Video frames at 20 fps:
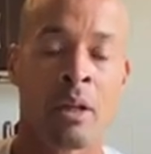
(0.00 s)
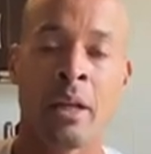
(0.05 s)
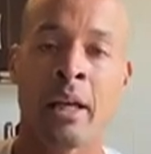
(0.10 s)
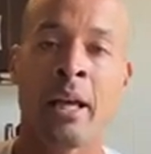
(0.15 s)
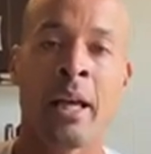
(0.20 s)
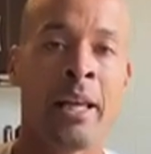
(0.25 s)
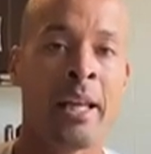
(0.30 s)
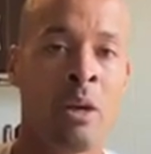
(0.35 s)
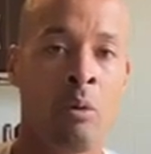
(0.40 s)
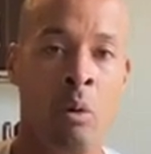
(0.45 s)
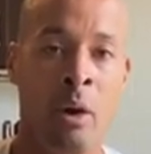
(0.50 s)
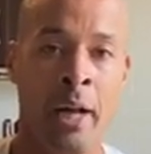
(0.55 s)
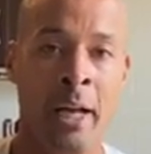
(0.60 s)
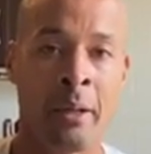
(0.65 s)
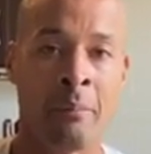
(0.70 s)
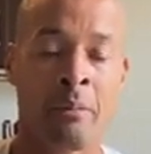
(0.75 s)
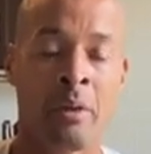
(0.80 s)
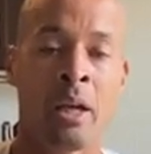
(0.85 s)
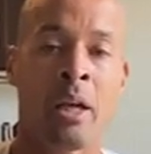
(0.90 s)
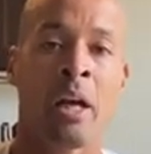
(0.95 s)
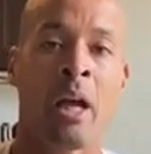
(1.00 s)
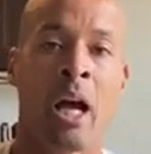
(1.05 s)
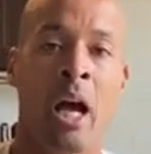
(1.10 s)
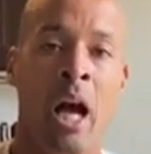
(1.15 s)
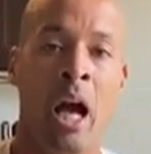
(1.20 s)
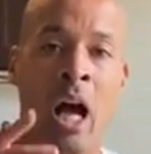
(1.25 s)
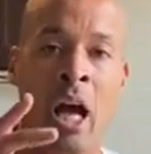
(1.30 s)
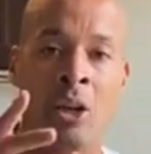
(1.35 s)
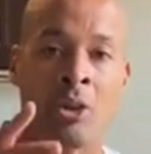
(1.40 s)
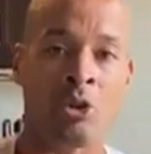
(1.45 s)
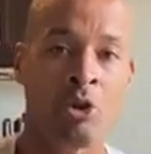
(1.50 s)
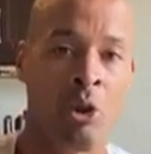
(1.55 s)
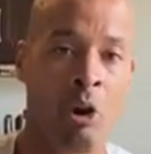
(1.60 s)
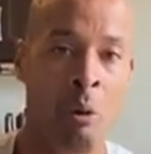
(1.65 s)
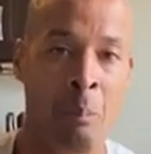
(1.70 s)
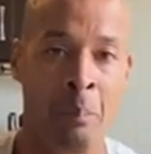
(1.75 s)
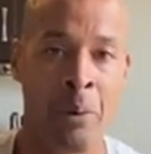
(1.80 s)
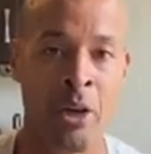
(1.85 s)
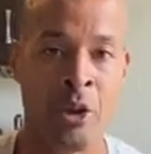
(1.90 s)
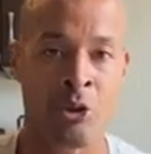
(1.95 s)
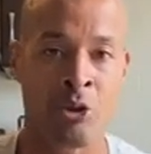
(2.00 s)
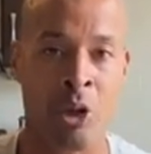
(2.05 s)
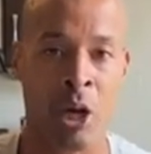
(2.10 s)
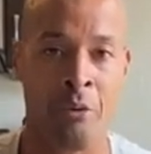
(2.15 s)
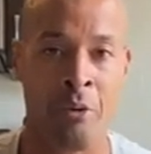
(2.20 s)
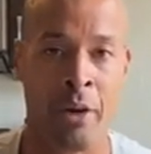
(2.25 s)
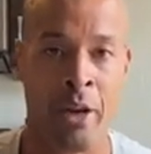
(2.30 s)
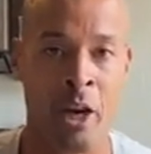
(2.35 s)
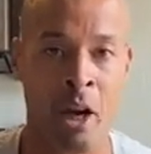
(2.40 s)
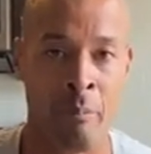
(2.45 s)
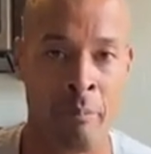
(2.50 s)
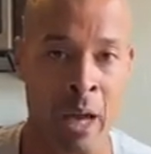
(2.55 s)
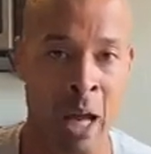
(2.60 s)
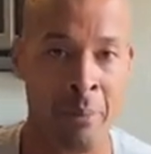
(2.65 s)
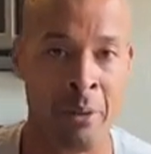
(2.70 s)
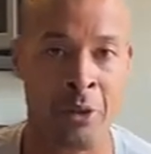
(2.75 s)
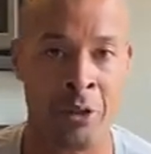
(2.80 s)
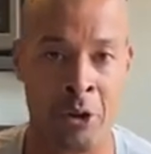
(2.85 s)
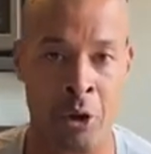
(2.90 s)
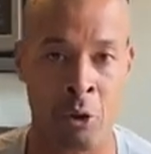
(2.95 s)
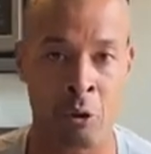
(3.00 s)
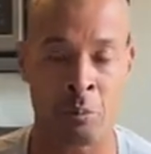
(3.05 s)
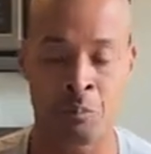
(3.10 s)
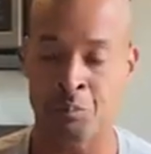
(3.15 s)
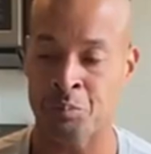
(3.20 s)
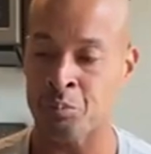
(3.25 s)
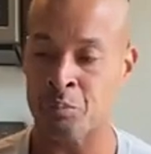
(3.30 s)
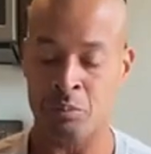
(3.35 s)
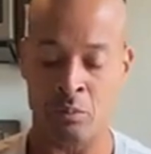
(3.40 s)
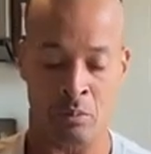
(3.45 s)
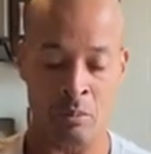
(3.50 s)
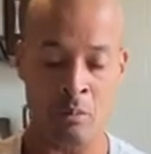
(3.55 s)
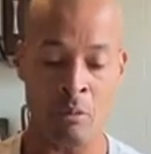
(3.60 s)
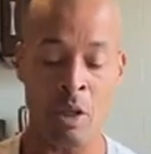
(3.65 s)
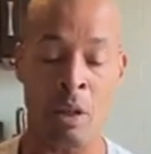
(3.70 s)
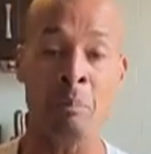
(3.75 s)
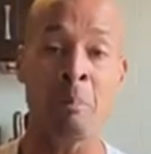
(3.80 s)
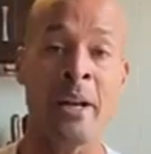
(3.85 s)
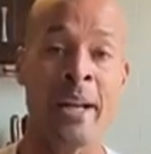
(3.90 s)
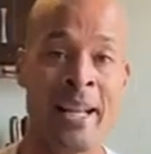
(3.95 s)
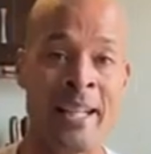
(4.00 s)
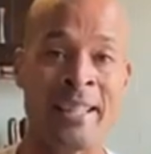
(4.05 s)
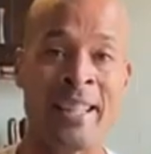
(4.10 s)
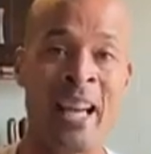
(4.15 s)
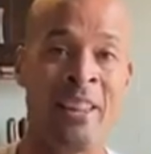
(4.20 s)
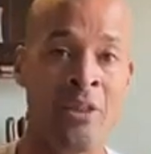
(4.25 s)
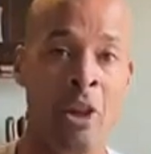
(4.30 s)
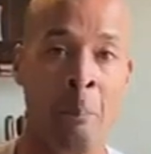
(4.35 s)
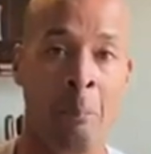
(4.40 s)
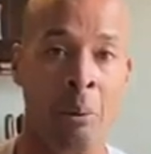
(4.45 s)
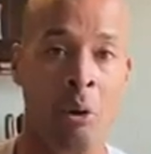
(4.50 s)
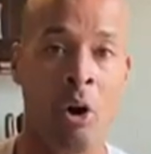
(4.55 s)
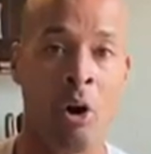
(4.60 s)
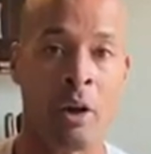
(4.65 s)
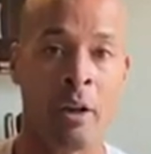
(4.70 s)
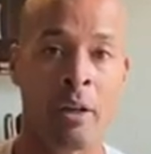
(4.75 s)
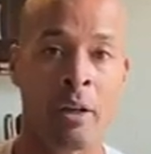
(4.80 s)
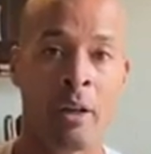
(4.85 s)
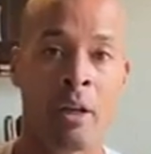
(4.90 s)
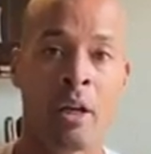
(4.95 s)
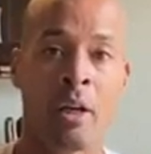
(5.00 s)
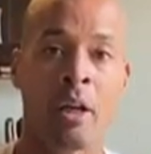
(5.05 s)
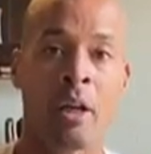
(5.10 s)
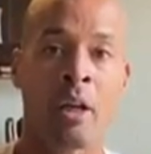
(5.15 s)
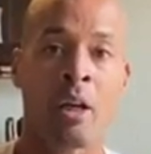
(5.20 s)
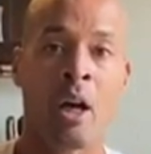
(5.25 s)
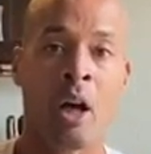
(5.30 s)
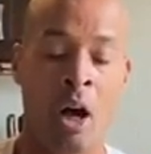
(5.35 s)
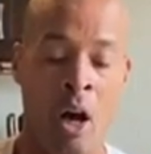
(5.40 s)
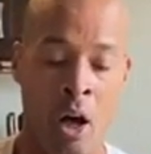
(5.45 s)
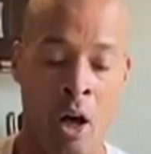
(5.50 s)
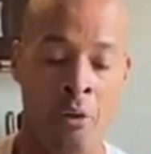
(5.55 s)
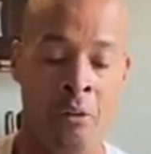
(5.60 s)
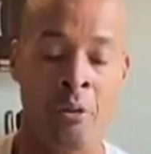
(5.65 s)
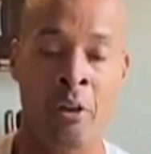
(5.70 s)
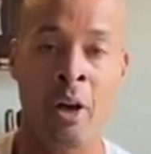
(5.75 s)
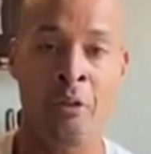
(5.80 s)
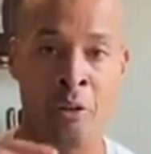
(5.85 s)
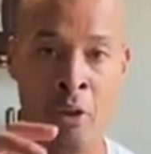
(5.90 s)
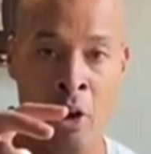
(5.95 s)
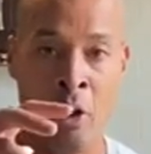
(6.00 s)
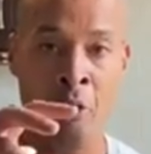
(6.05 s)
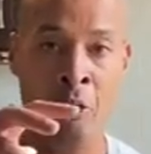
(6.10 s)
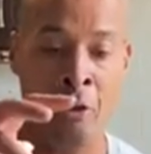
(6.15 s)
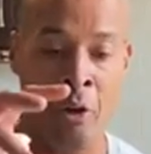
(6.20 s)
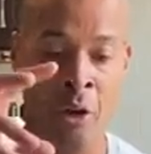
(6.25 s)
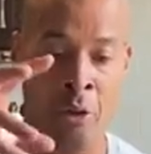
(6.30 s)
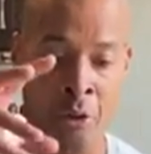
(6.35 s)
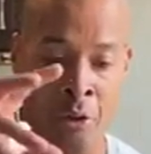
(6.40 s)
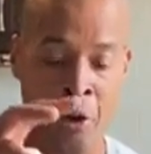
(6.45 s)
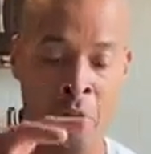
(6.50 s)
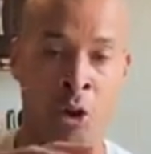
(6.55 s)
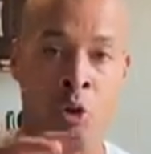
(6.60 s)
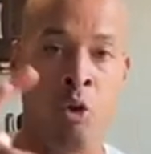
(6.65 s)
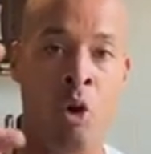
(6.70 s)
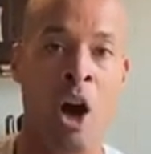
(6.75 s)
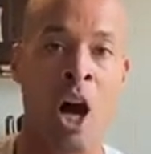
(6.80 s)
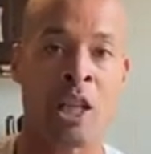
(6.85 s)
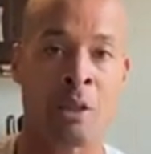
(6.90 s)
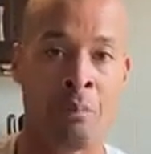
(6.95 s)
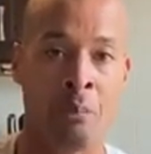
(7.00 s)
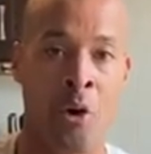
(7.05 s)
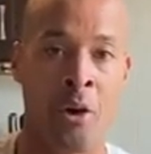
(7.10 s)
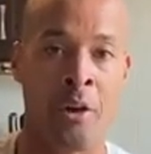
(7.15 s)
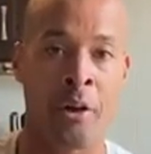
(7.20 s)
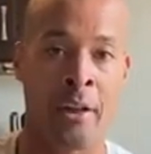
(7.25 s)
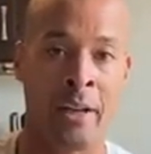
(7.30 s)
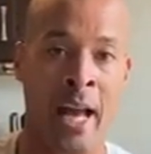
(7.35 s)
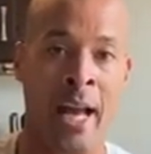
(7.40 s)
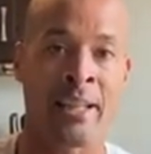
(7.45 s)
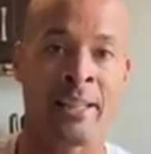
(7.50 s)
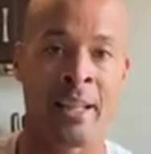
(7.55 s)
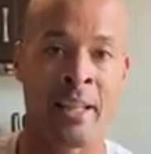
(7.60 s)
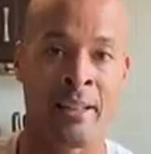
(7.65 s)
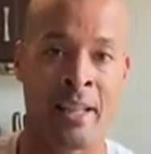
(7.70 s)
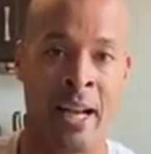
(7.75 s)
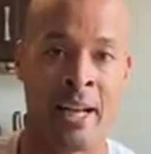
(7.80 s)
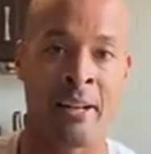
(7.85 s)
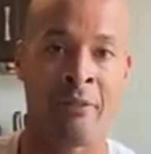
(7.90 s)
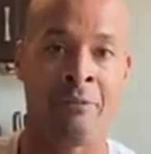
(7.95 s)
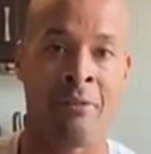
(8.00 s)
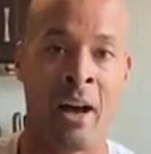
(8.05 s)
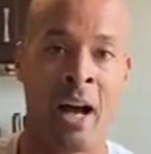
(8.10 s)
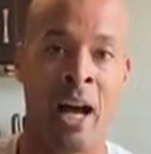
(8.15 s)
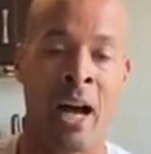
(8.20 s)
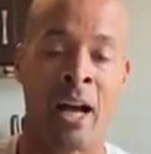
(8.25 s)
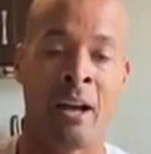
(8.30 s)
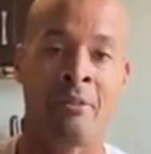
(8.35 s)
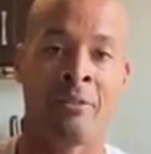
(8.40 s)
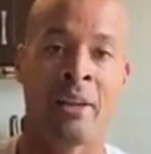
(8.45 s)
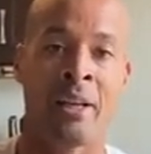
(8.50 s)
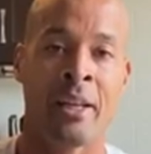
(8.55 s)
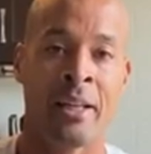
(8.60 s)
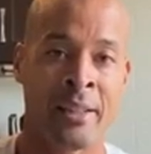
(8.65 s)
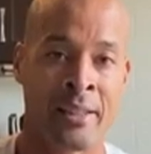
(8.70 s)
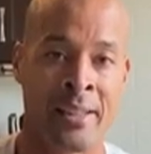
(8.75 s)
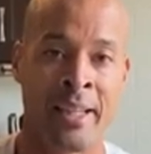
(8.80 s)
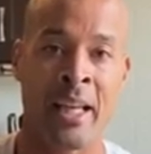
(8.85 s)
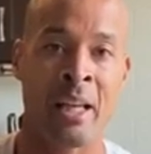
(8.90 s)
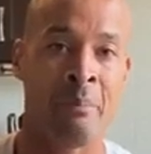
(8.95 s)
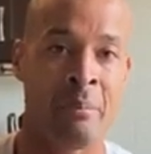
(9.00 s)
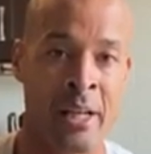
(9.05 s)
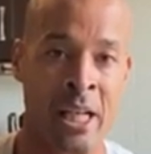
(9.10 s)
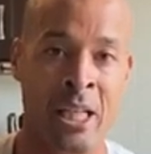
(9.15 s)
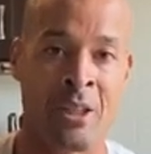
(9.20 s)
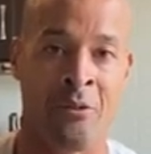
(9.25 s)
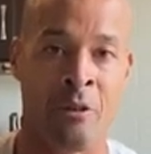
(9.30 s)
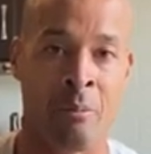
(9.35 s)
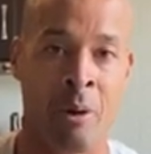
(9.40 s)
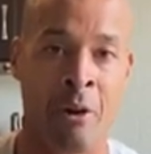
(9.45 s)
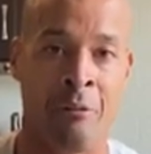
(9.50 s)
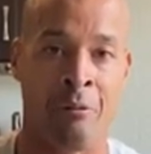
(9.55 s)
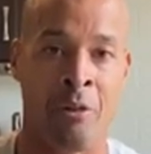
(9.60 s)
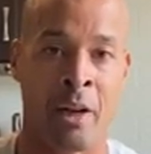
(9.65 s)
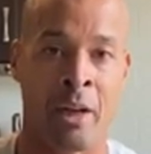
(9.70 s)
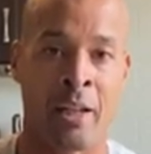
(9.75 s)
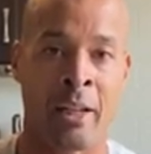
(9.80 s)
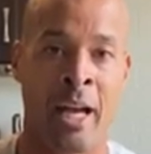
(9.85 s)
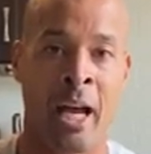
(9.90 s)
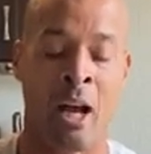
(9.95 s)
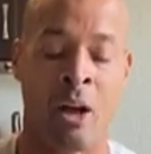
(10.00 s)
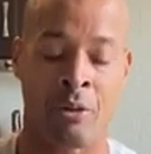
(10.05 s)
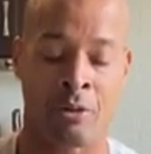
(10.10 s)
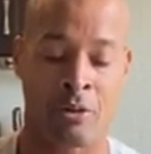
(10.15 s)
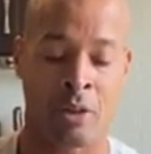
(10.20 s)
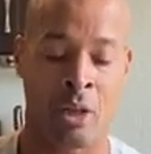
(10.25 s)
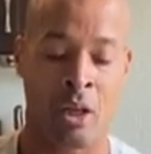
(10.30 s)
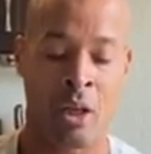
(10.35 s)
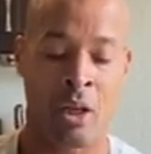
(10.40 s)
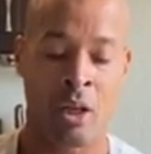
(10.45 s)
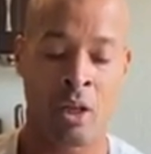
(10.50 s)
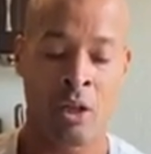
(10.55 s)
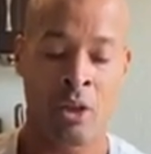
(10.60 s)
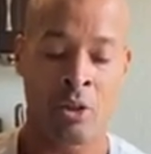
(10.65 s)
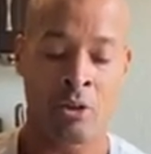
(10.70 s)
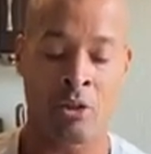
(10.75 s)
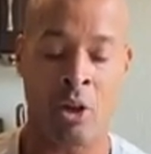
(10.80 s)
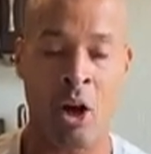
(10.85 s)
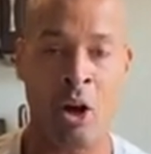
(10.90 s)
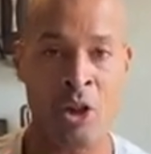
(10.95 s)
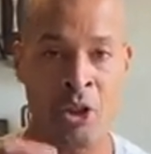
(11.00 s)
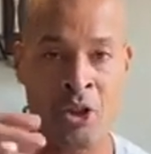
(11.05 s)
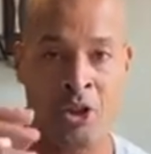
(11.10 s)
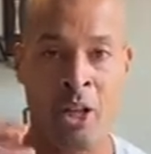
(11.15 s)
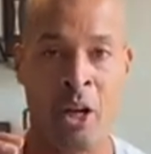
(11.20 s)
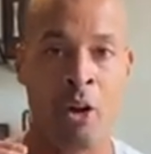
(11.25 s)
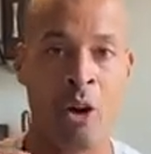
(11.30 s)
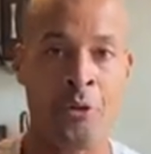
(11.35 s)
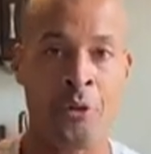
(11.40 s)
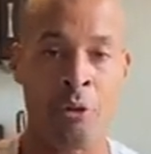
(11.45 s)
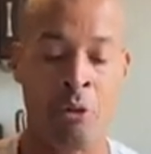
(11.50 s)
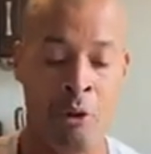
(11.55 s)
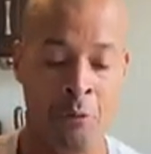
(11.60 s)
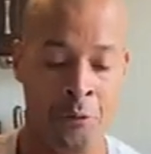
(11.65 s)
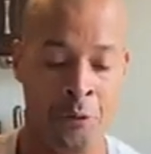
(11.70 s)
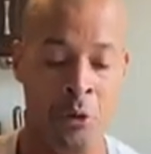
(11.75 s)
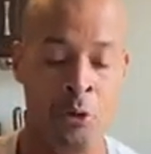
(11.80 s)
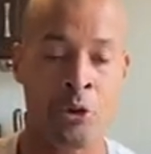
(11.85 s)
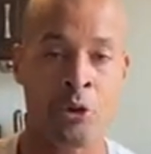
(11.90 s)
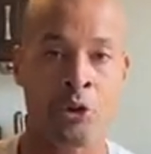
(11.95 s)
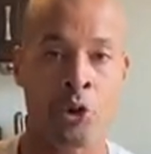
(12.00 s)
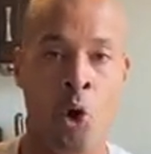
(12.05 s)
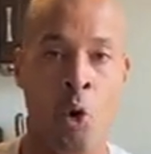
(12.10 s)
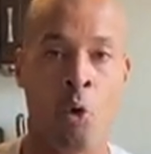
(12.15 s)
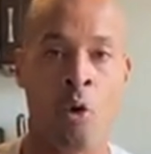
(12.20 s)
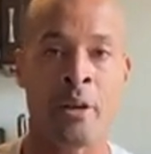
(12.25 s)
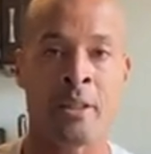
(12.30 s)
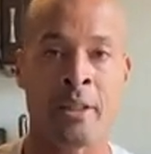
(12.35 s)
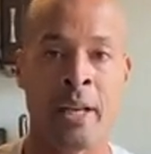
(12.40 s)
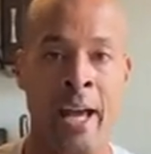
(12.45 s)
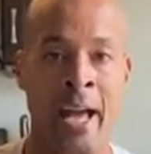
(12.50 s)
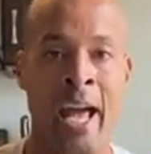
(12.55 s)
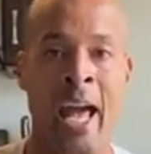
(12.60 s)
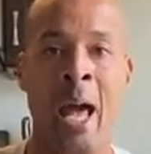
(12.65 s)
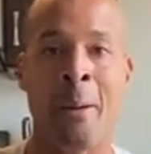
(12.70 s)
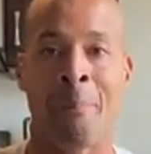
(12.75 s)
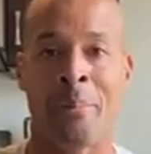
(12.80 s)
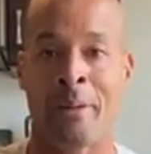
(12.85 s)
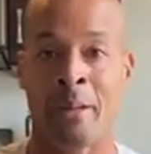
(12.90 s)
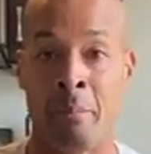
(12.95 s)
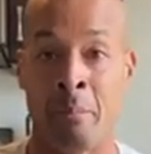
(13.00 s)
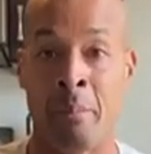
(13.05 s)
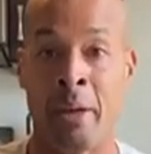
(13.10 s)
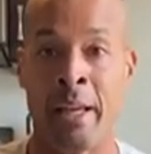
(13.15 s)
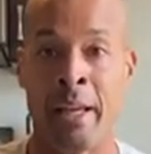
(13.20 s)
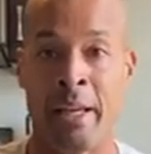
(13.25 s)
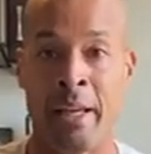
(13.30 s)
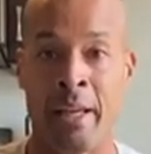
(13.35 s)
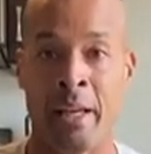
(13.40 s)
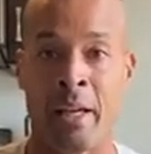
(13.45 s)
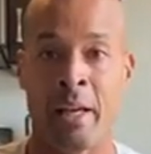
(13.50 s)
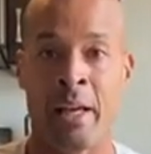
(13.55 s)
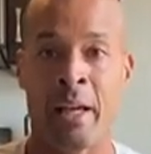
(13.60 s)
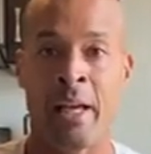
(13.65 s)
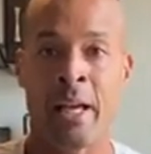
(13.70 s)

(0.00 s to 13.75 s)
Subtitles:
Anyway, I'll show a picture of it here maybe soon. But it's in the book. The cross burned in 1995, 10 minutes from my fucking house. So I'm going to share with you a few stories that happened to me.